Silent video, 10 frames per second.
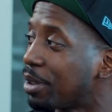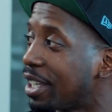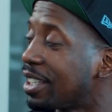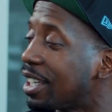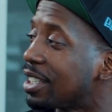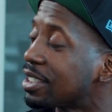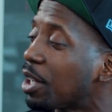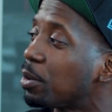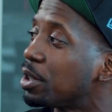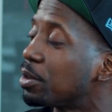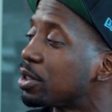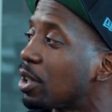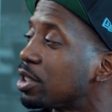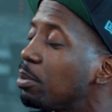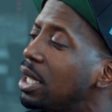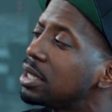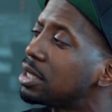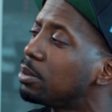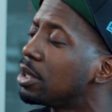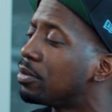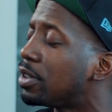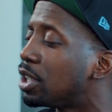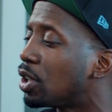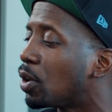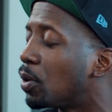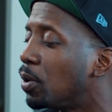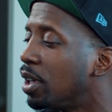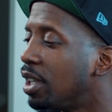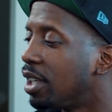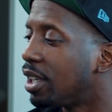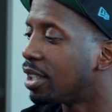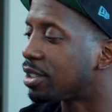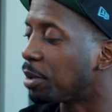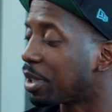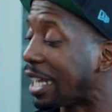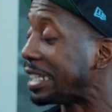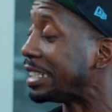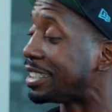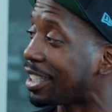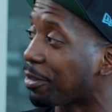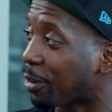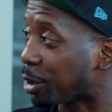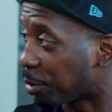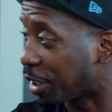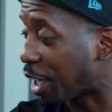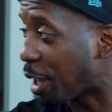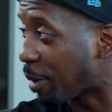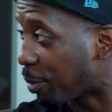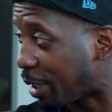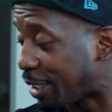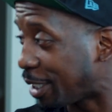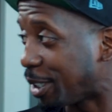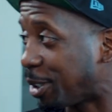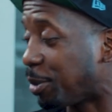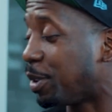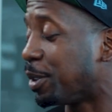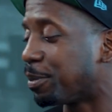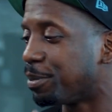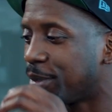Blake. Yeah, that's how we gonna start. Somebody sent me a video, something I didn't see at first when it came out, but they sent it to me.